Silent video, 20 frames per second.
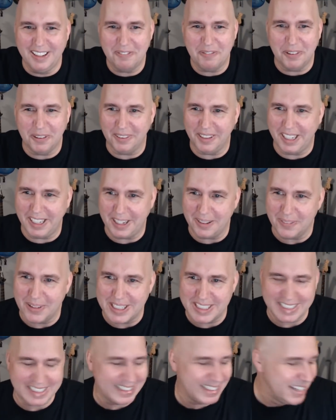felt like it
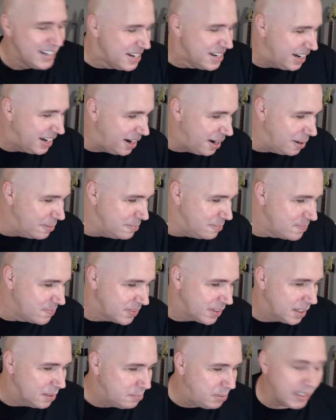wasn't. Um,
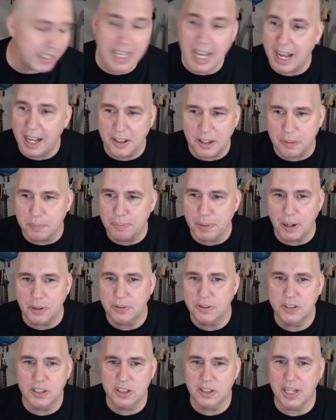but yeah, and they're
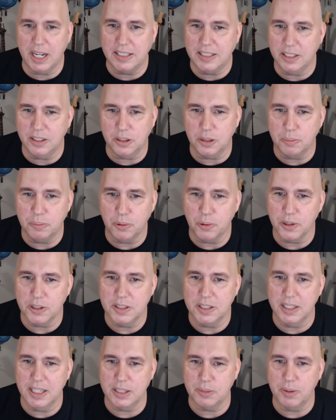both just identical
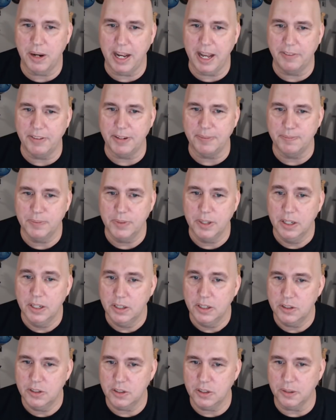boards, and that's why I have it.
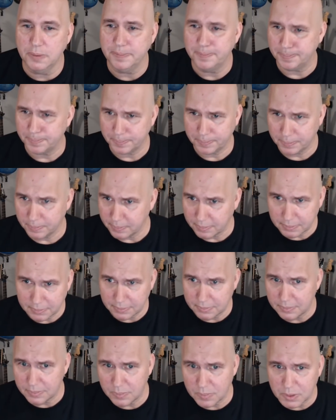So
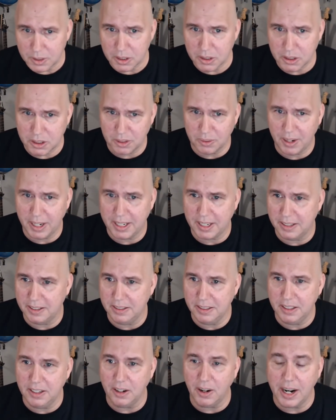so I can,
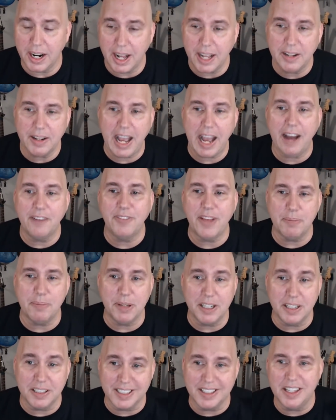you know, and I have that
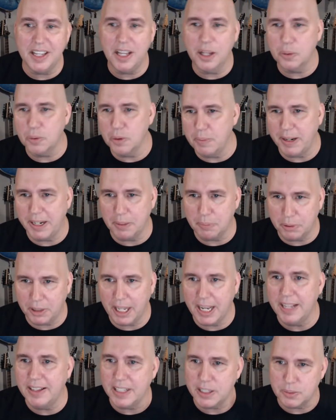because in the other room I can
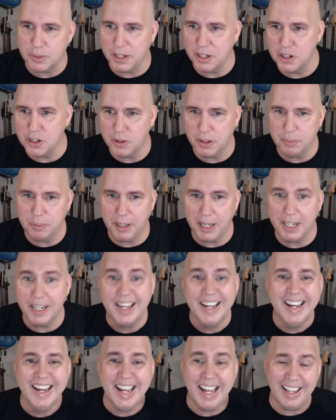play and that's what I enjoy playing.
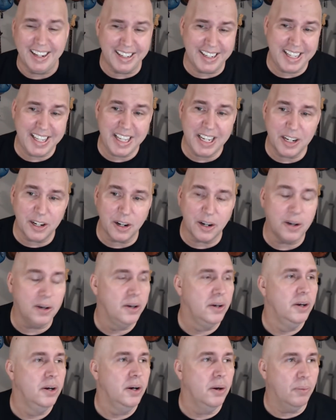And in here,
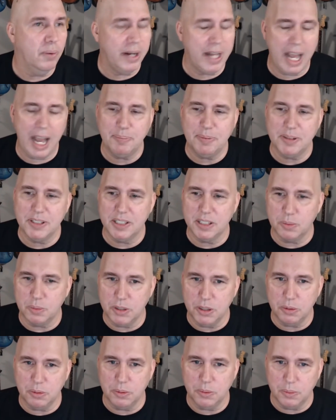what happens is
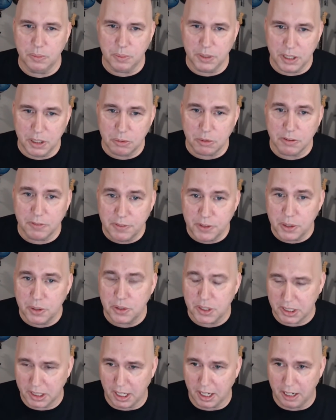when you when you review
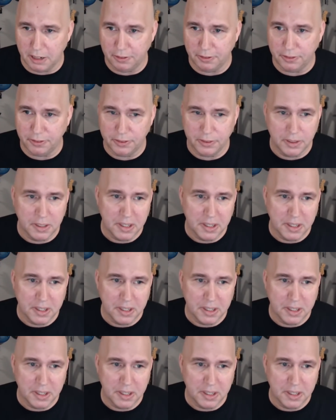stuff,